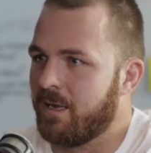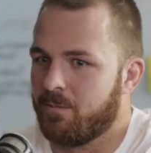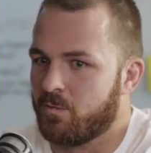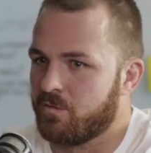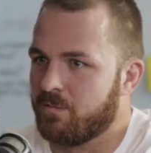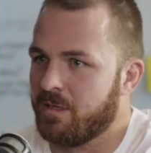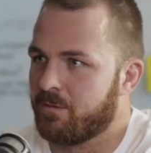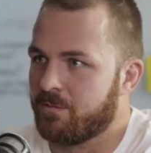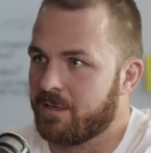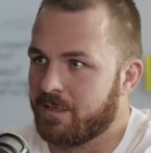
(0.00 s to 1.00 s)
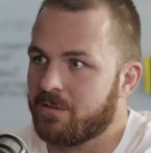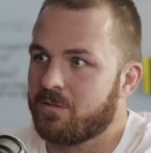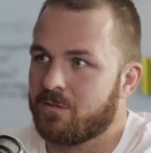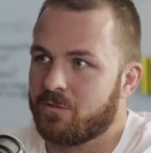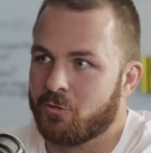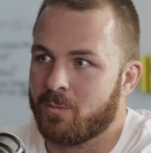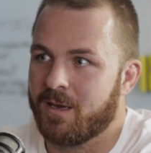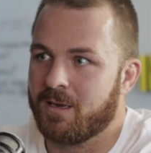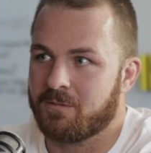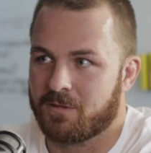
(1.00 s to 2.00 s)
And it was never really too
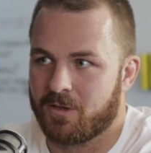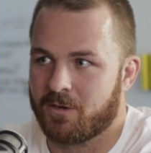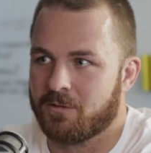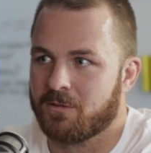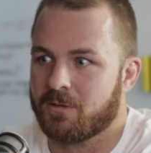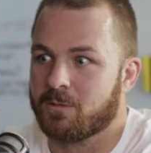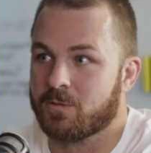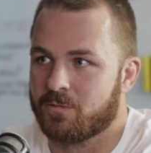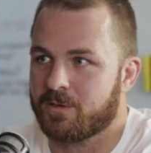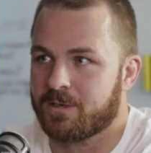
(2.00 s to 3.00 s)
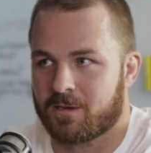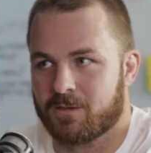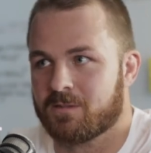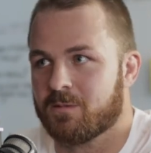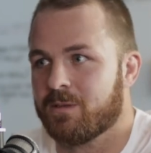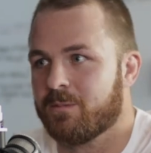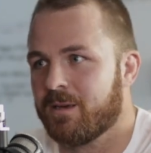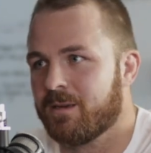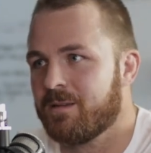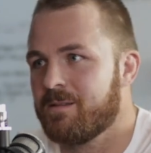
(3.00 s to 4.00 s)
bad, even though it was very close to being
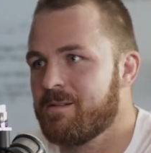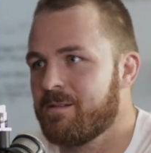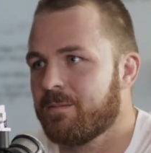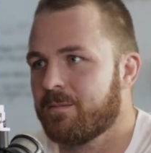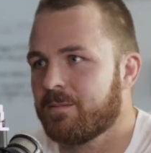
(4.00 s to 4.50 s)
bad. Mm.